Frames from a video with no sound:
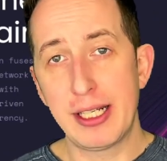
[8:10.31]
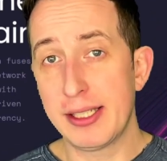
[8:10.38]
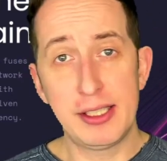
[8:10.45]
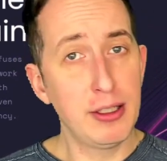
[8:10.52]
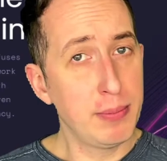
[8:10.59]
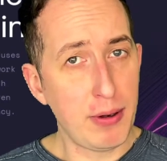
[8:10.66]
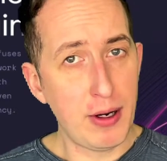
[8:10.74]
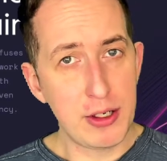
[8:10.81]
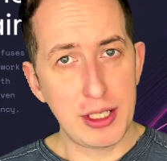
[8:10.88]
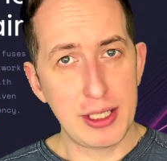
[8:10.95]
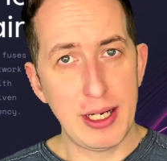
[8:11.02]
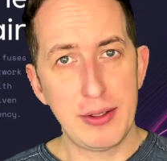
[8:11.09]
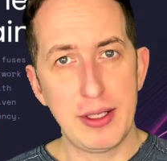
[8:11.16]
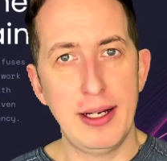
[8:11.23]
it's still a project
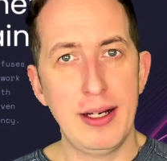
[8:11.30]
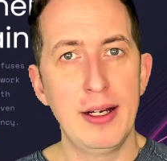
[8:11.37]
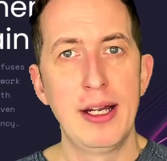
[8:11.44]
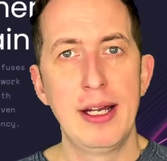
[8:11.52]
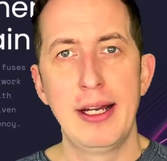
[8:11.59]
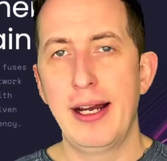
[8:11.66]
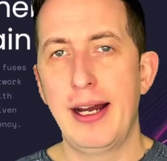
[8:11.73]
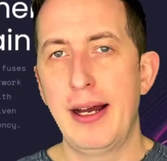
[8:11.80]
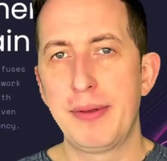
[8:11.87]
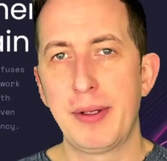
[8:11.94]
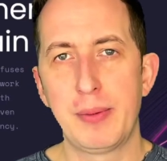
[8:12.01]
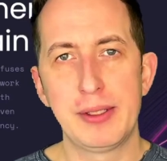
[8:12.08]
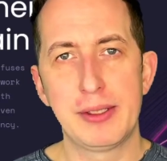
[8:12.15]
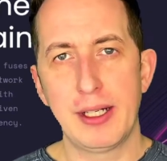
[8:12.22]
out there that
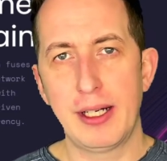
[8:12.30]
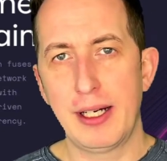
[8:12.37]
was